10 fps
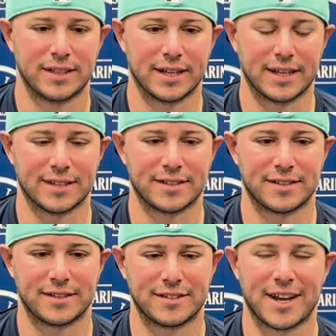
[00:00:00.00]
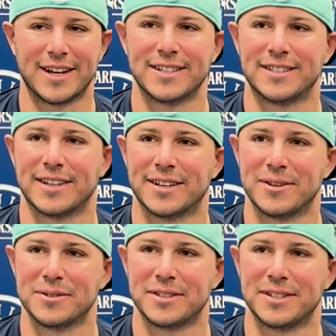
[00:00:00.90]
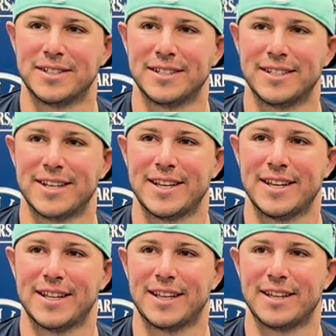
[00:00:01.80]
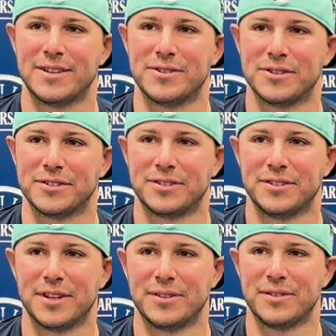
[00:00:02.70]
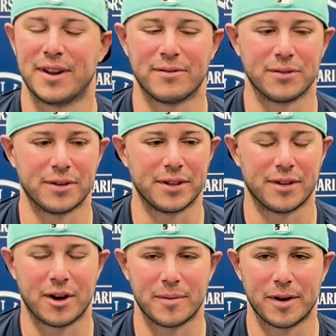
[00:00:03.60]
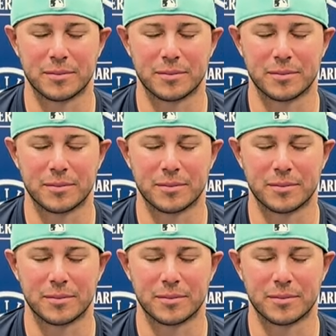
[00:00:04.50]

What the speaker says: I guess, science that goes into hitting that you just never really thought about.